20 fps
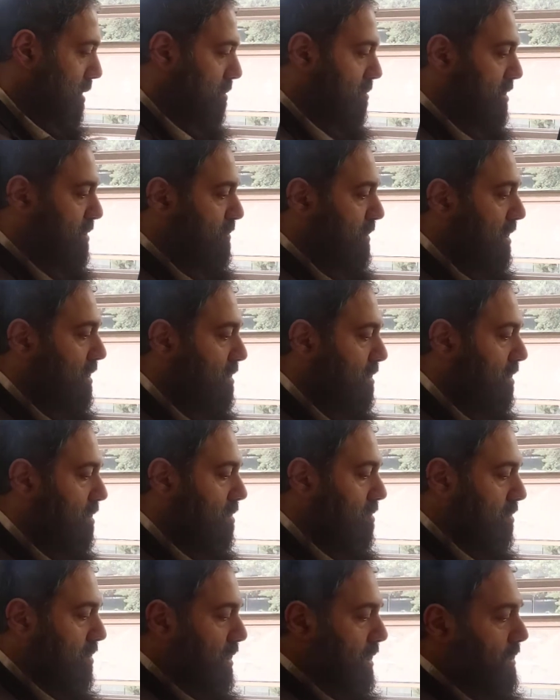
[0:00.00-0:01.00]
I'm spelling it.
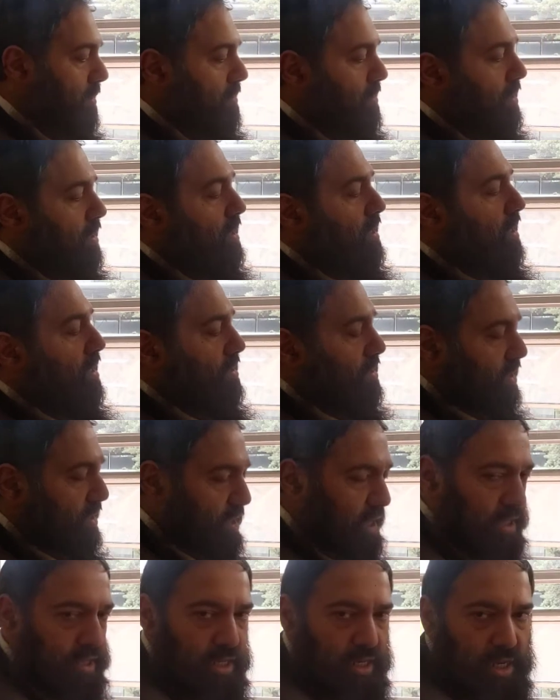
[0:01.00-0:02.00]
Okay, it's
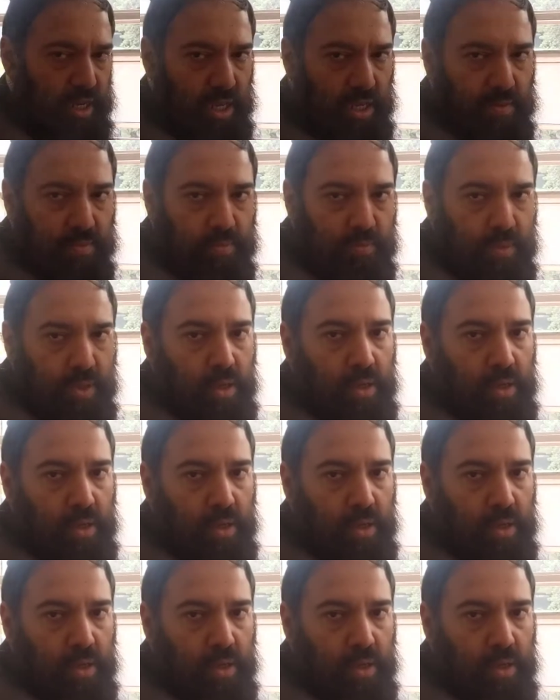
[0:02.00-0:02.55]
another name